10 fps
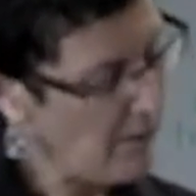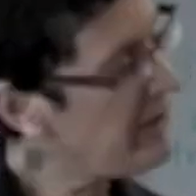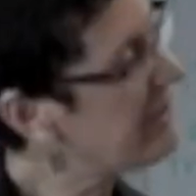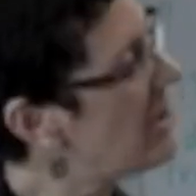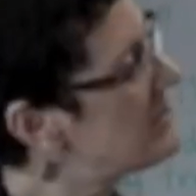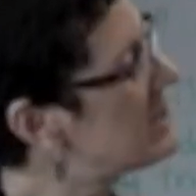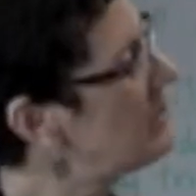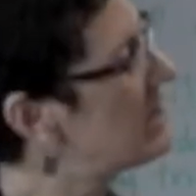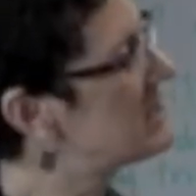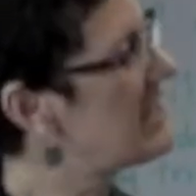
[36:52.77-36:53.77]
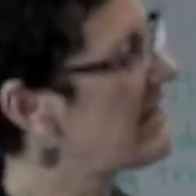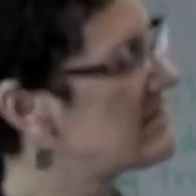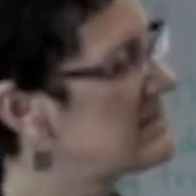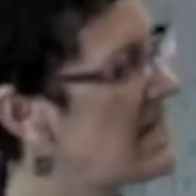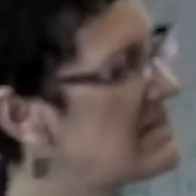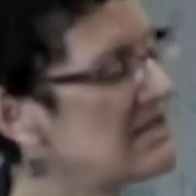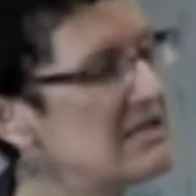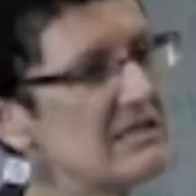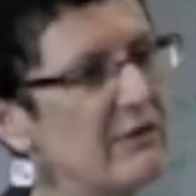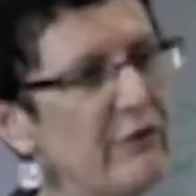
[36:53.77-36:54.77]
But those who worked in other
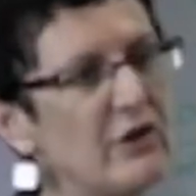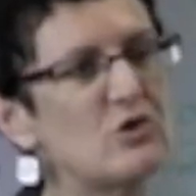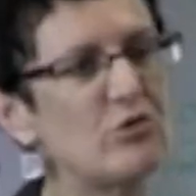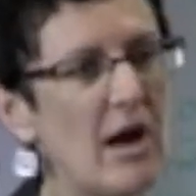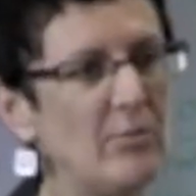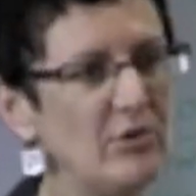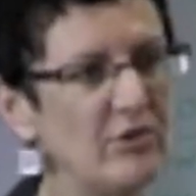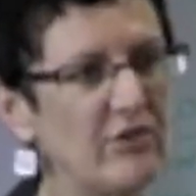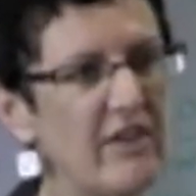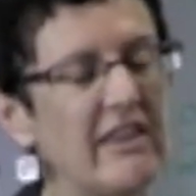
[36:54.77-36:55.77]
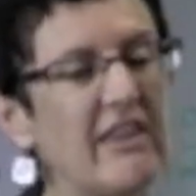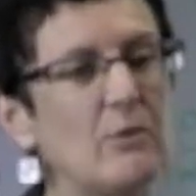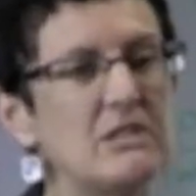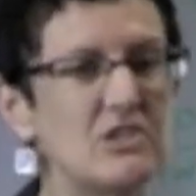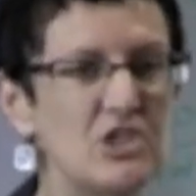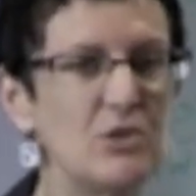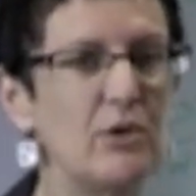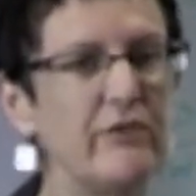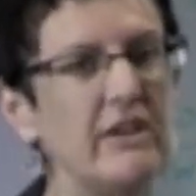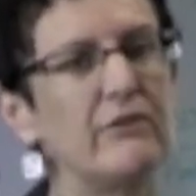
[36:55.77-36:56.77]
sectors felt troubled that that was too
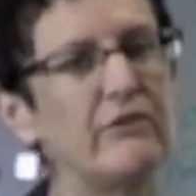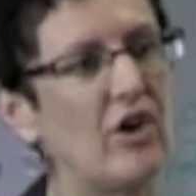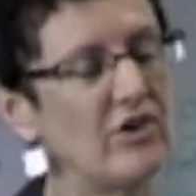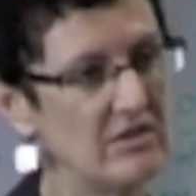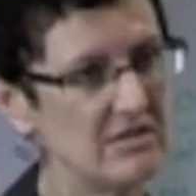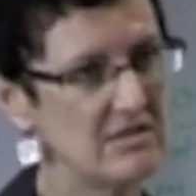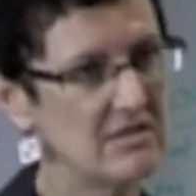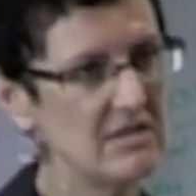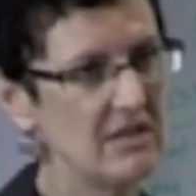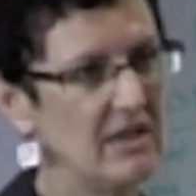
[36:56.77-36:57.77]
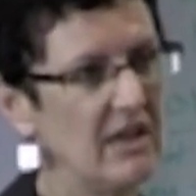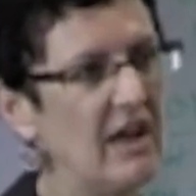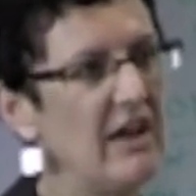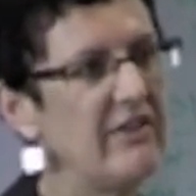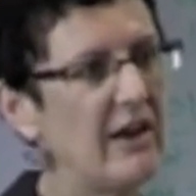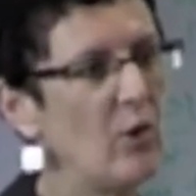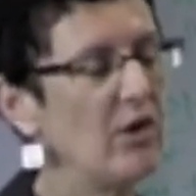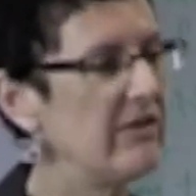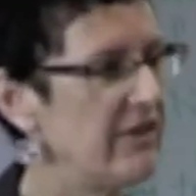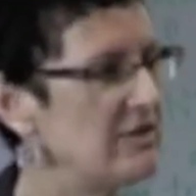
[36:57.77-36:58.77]
offender-focused. That,
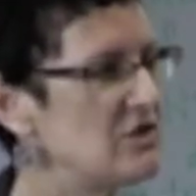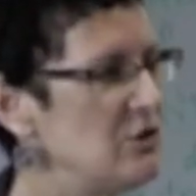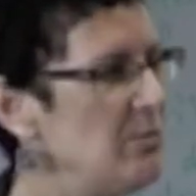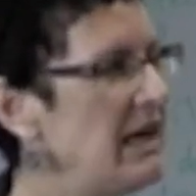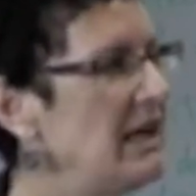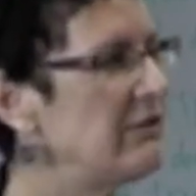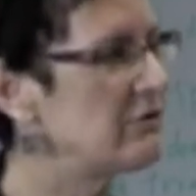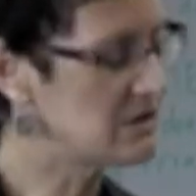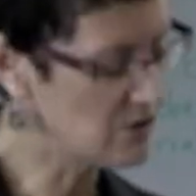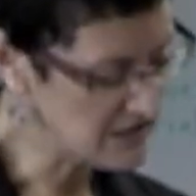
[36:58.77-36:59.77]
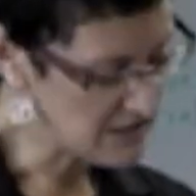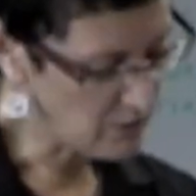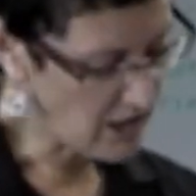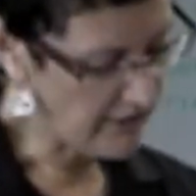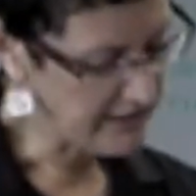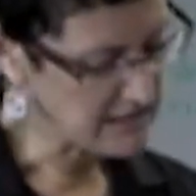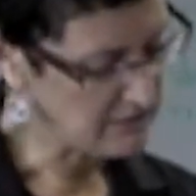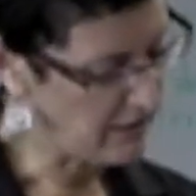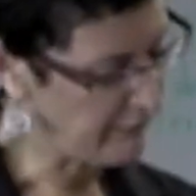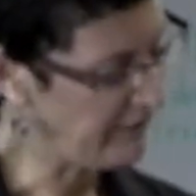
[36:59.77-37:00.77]
that, too many of the resources were going
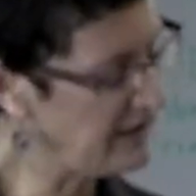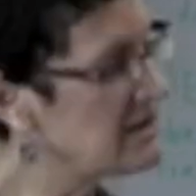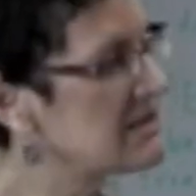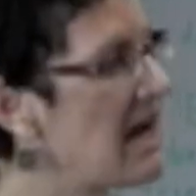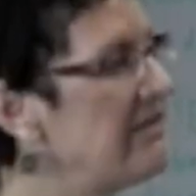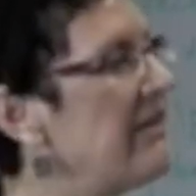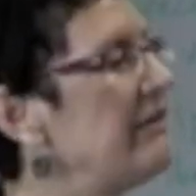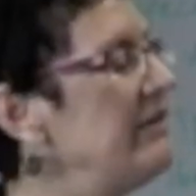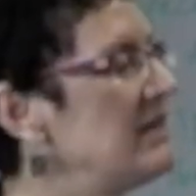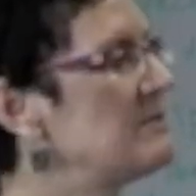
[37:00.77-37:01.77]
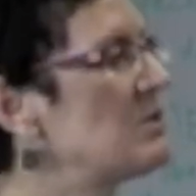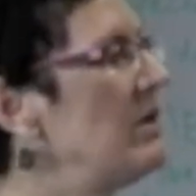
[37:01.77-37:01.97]
to offenders and that the victims